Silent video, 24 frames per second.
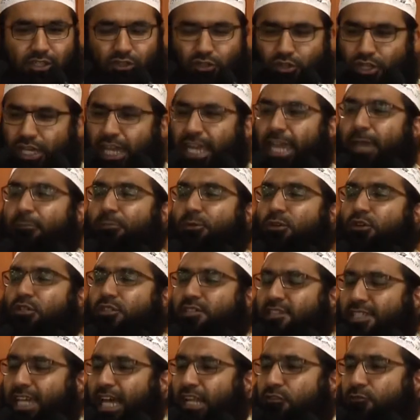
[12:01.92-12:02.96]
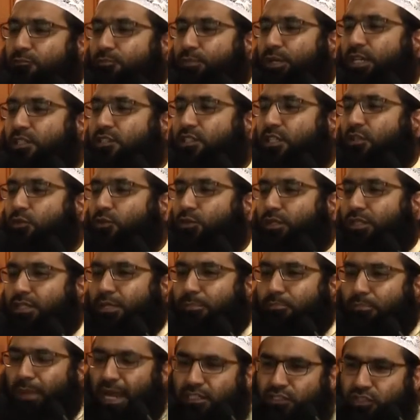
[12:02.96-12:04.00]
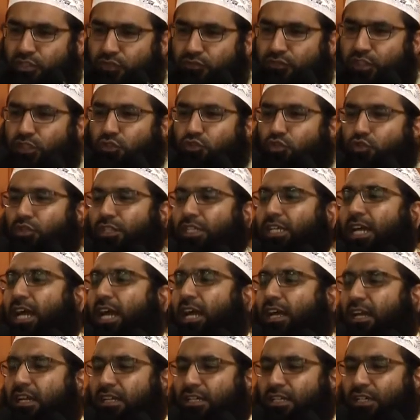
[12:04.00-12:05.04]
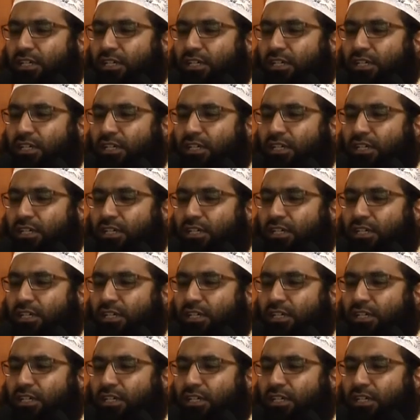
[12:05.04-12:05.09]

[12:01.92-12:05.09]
You keep yourself busy with the matters of the dunya,